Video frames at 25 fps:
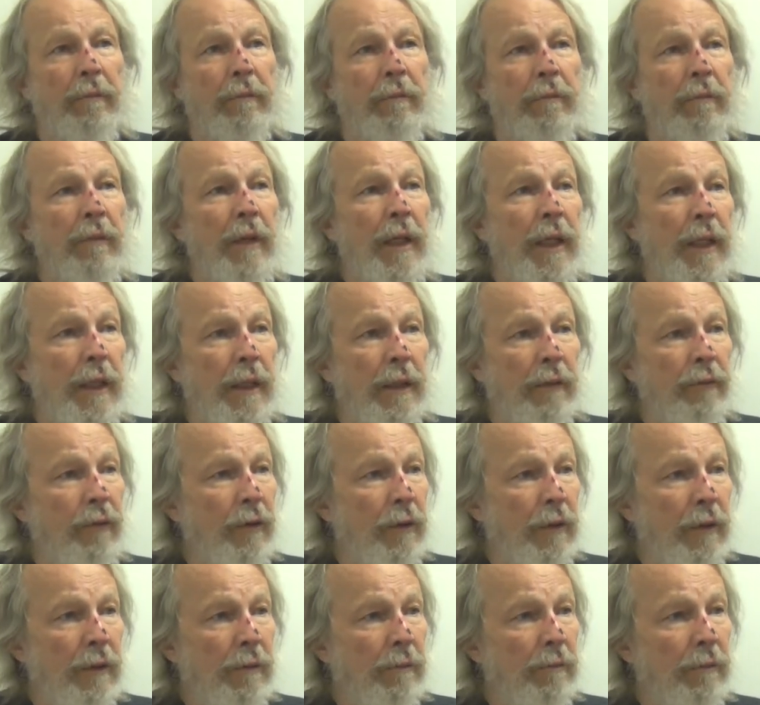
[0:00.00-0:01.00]
many of
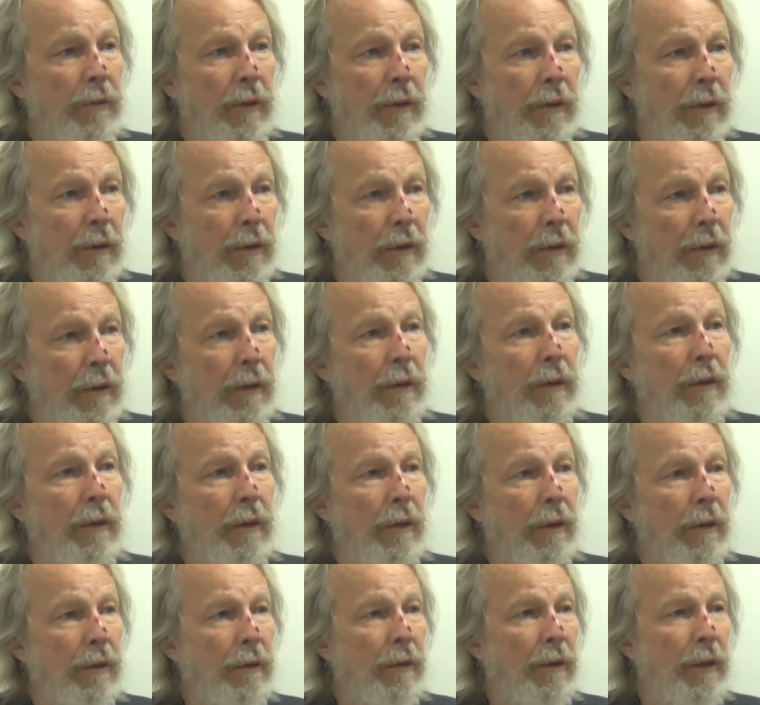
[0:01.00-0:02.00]
whom
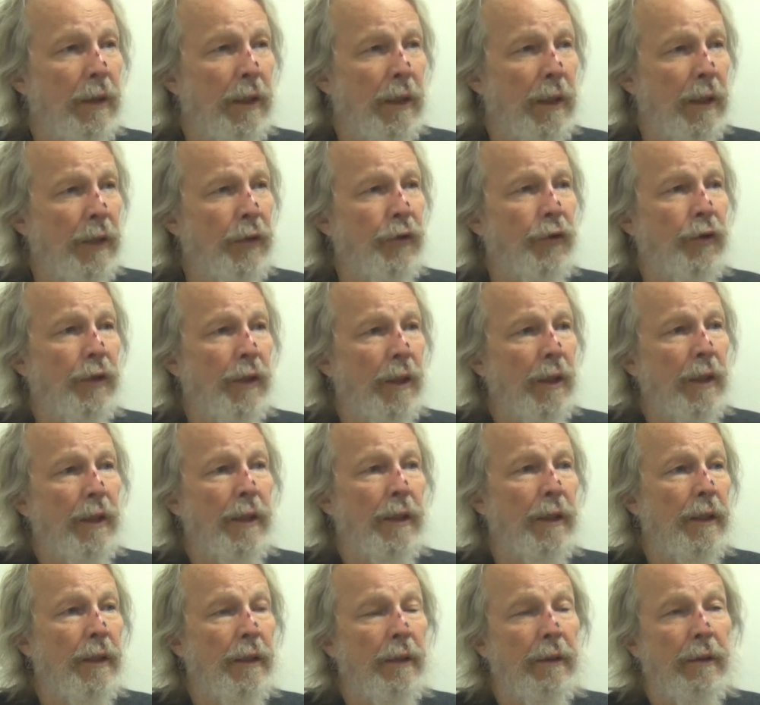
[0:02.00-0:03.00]
are going to
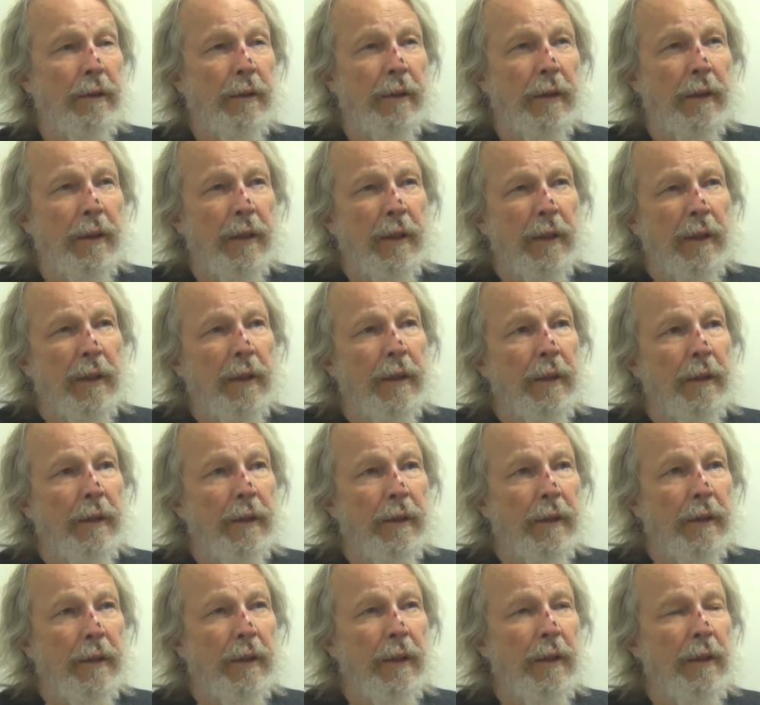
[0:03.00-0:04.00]
instantly,
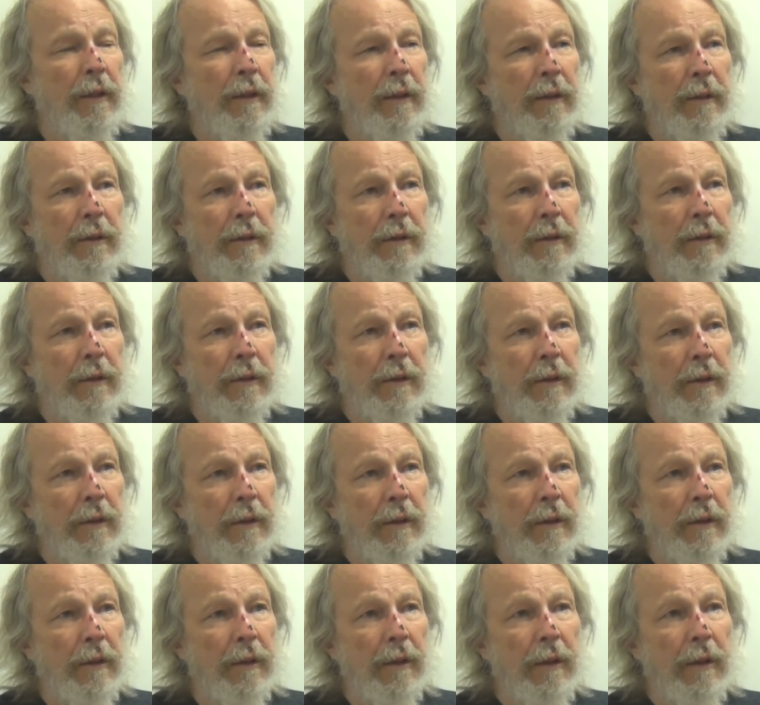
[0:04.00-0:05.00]
you know,
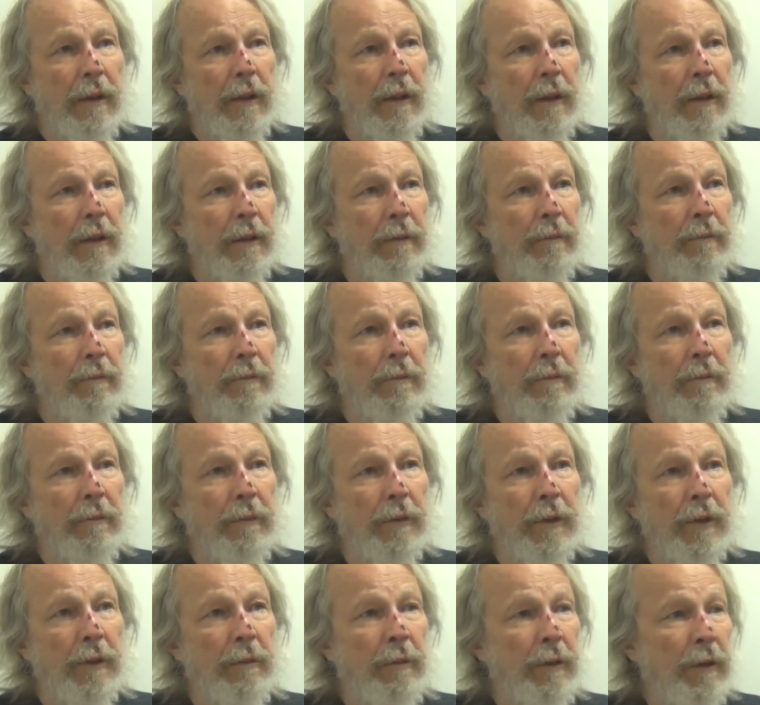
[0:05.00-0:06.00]
uh,
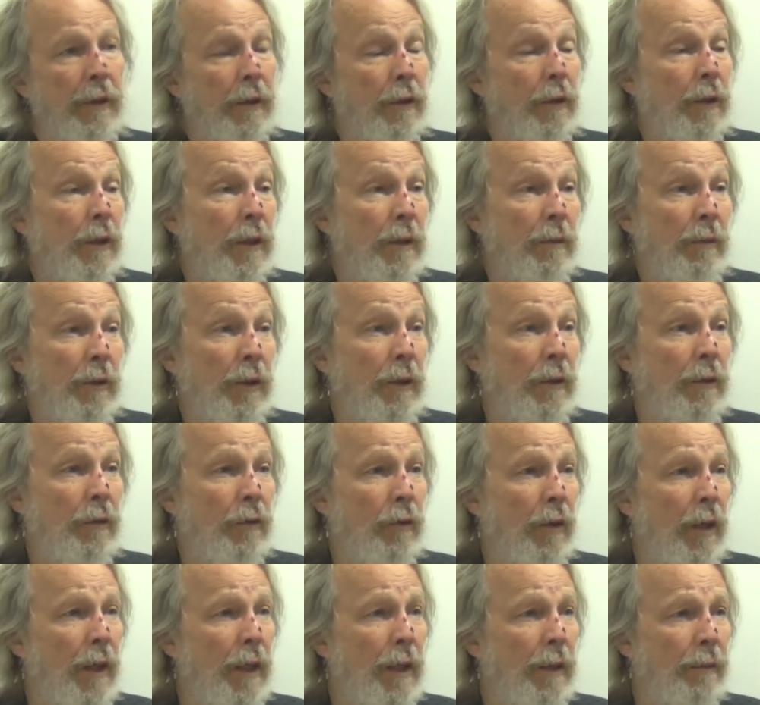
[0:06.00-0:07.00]
commit. They're going to commit
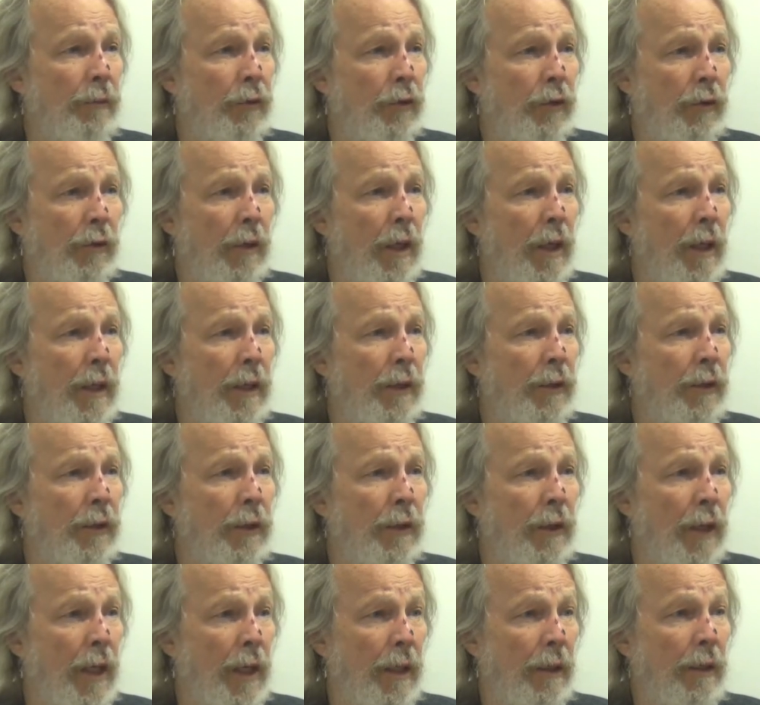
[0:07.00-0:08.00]
new crimes, trying
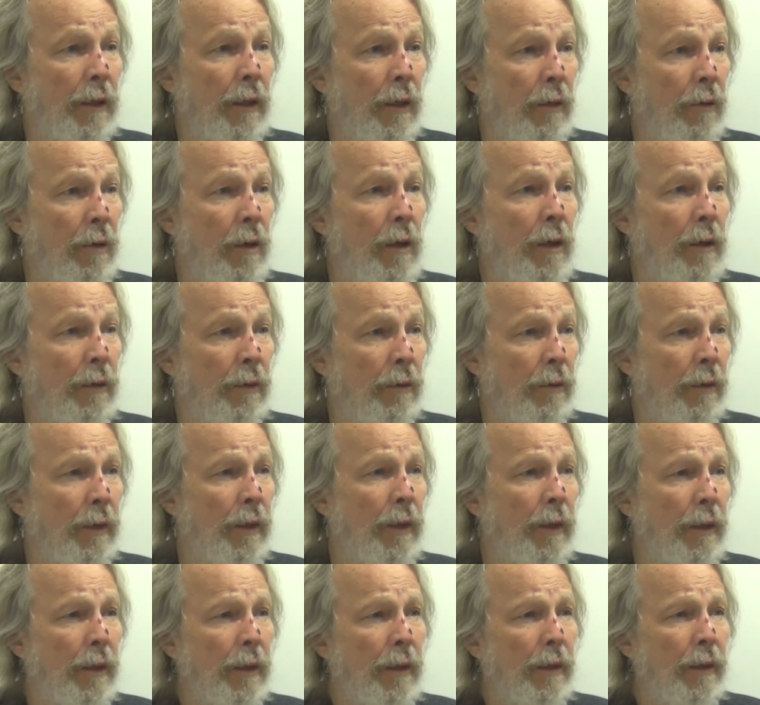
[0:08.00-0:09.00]
to not go
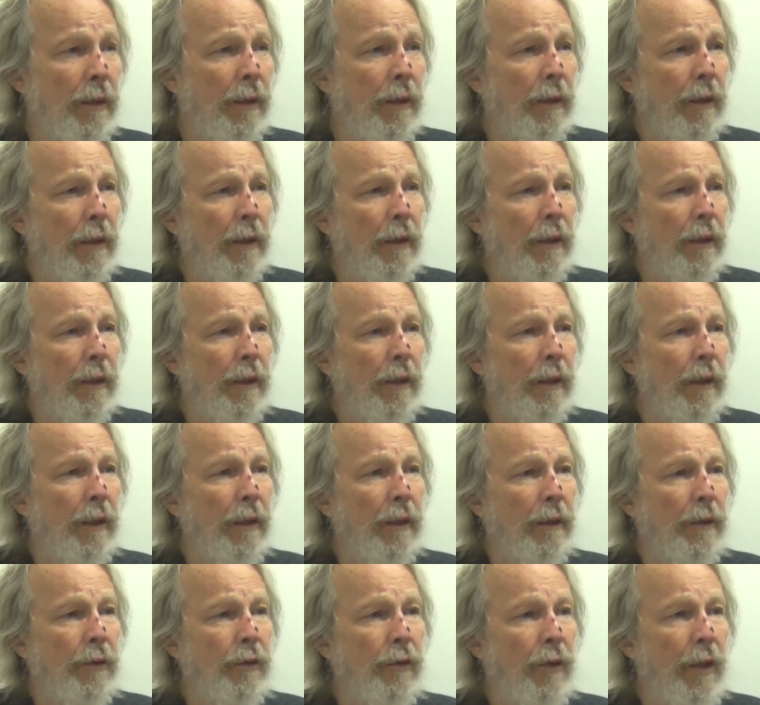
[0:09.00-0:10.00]
hungry,
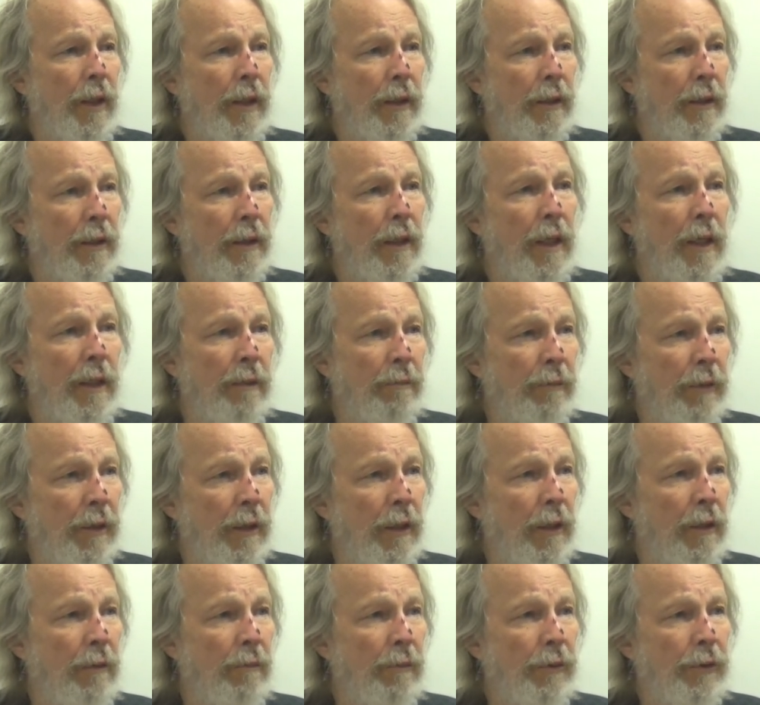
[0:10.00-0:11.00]
uh, trying to not
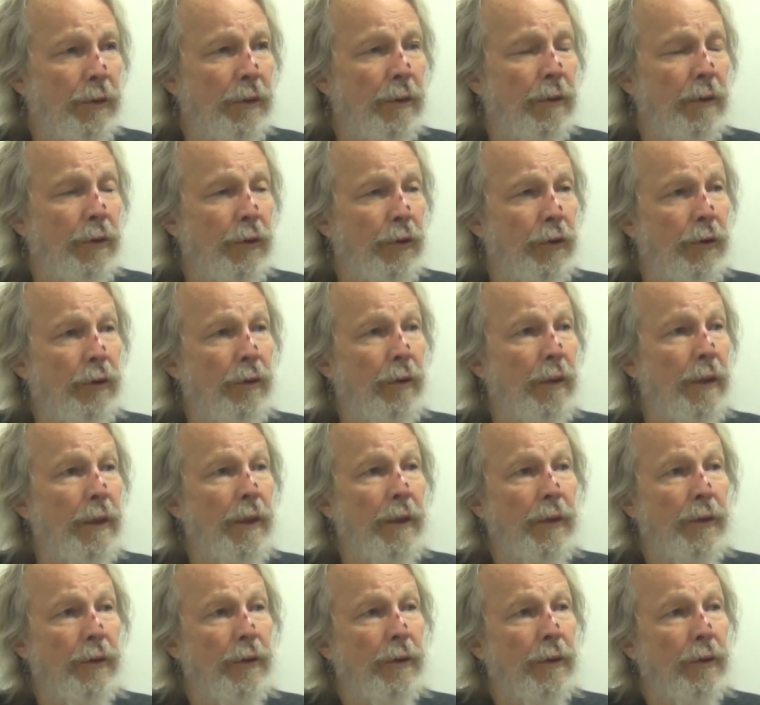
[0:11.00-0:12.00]
be homeless on the
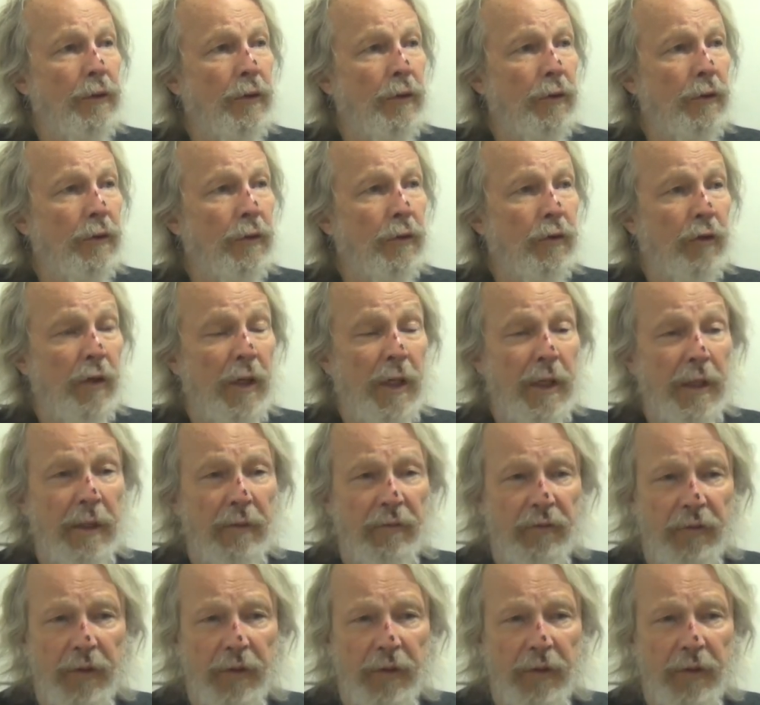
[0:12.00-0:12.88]
streets trying to